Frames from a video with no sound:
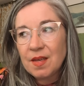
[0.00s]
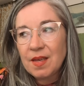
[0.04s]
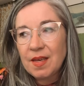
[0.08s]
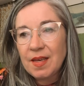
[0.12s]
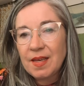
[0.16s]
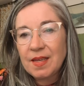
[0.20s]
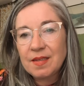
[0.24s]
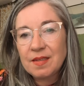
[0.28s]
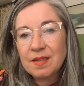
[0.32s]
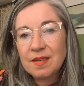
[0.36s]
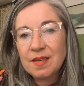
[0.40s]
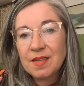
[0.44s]

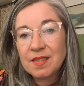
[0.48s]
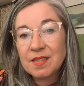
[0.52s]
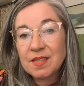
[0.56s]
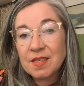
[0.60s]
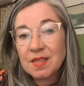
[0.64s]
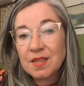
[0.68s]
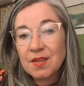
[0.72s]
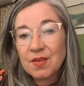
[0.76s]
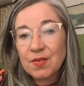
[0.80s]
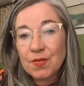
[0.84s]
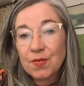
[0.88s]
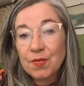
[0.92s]
it
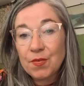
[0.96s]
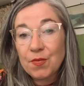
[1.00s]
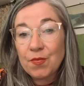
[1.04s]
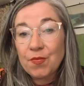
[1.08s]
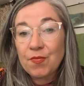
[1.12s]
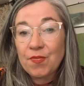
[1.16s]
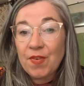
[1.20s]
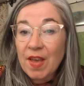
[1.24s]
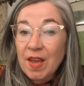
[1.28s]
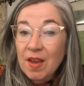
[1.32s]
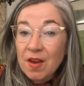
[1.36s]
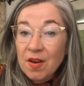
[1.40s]
isn't
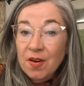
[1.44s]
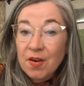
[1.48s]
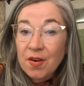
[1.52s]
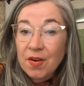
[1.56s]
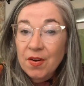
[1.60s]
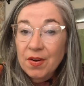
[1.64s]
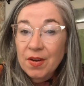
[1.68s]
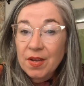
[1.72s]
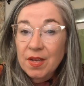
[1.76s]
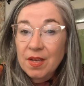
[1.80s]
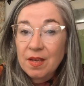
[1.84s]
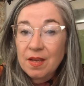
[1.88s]

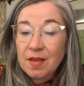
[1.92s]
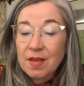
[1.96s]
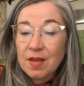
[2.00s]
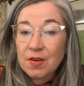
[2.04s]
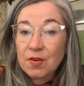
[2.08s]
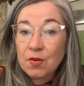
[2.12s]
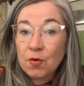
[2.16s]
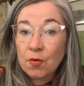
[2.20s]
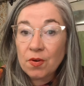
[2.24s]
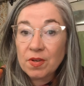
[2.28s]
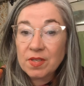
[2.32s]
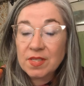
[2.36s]
fair,
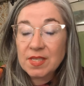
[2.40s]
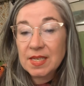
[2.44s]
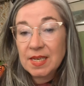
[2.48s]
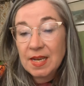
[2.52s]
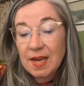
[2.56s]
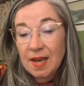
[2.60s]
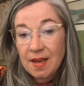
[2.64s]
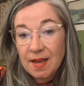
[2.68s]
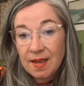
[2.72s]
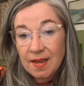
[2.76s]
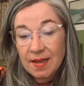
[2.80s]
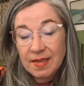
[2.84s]
nor is it
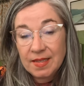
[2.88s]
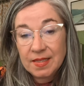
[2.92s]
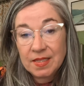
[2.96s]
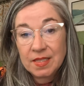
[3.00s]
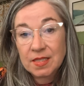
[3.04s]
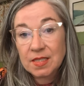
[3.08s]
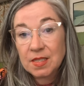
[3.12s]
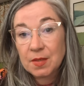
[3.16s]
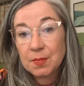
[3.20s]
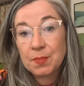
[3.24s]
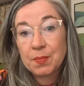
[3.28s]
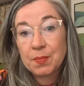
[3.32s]
kind